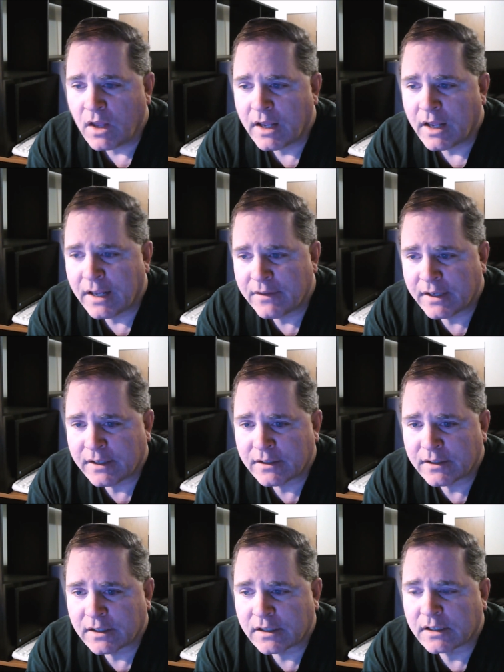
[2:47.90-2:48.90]
And
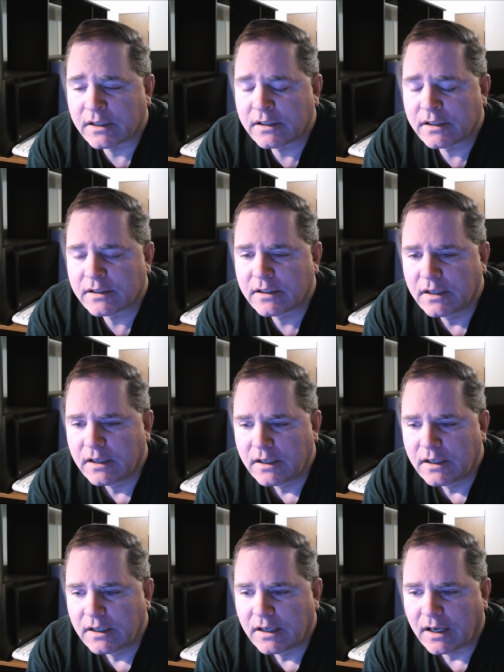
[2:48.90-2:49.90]
then,
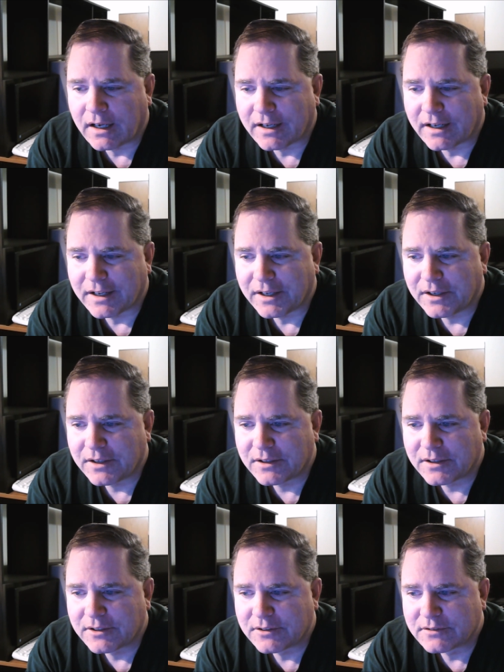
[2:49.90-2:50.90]
uh,
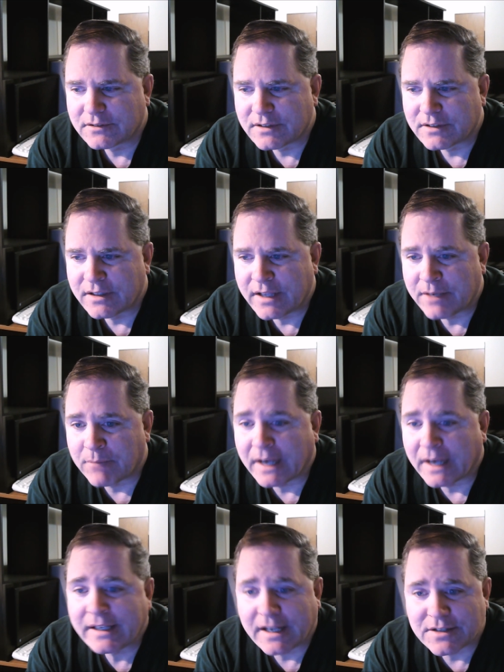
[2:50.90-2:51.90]
uh, and then
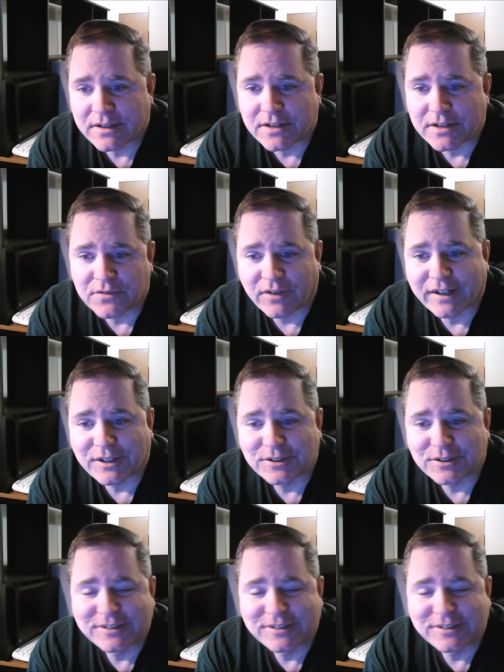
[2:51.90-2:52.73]
my case gets filed